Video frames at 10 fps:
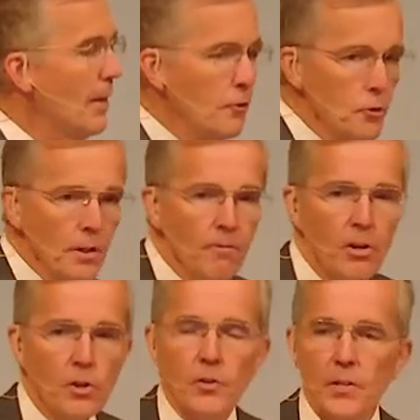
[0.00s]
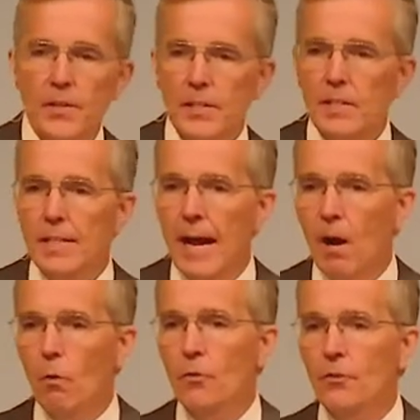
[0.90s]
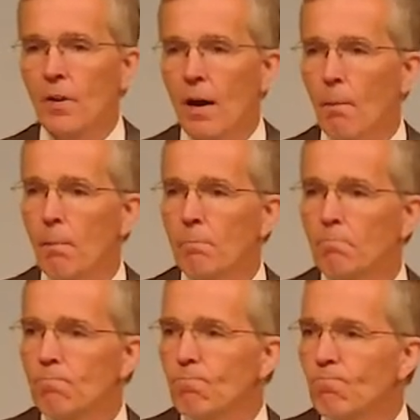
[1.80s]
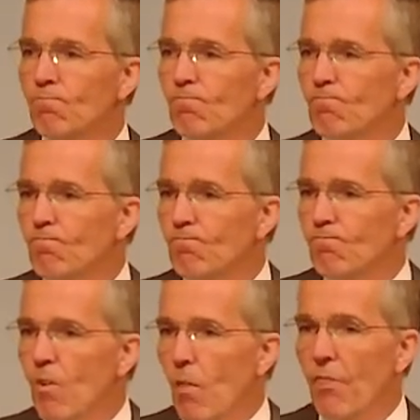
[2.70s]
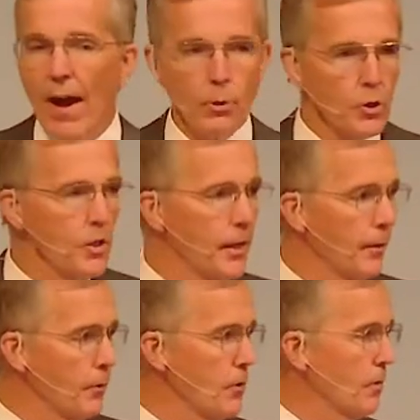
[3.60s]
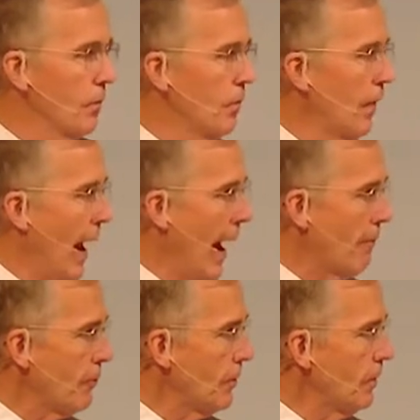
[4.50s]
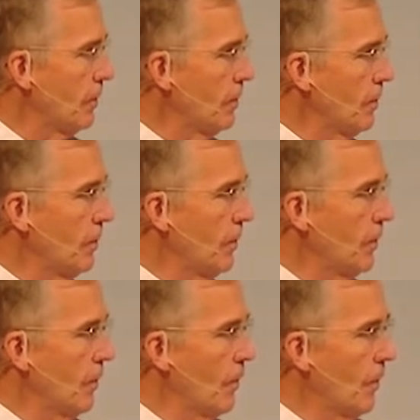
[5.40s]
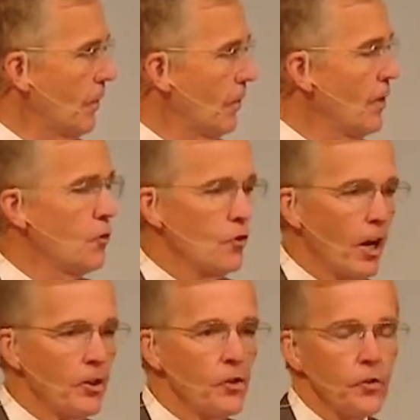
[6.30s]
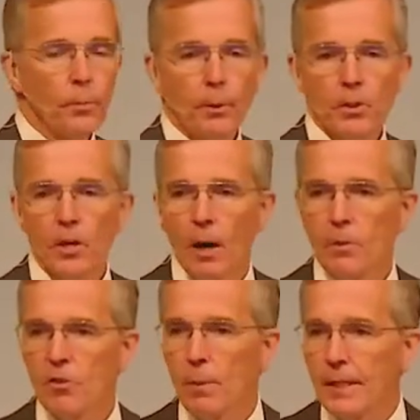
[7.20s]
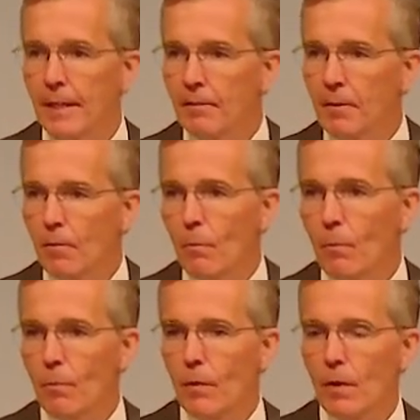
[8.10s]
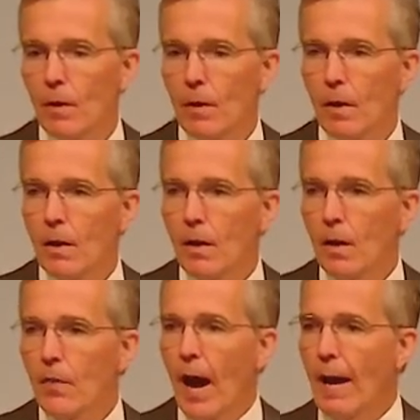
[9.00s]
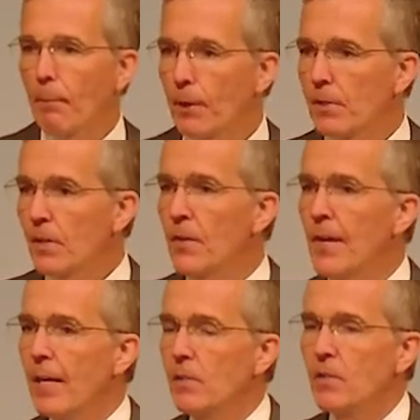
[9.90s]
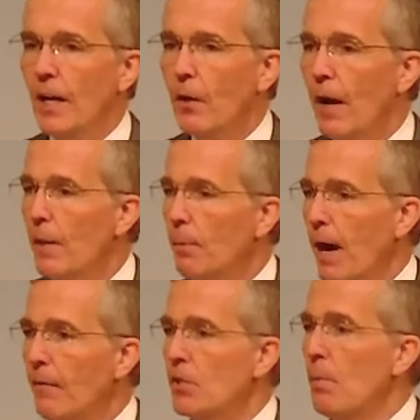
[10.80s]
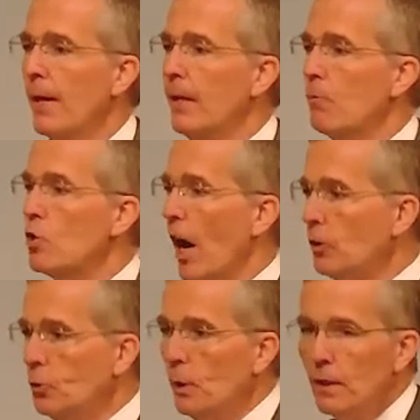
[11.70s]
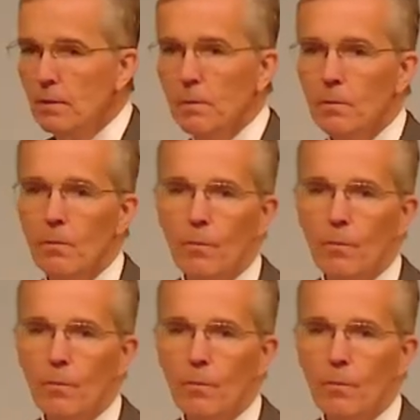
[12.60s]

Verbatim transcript: It's an interesting vision. So, this is now some thousand years after the instructions for the priest's garments have been given. The high priest in the days of Zechariah the prophet is a man named Joshua.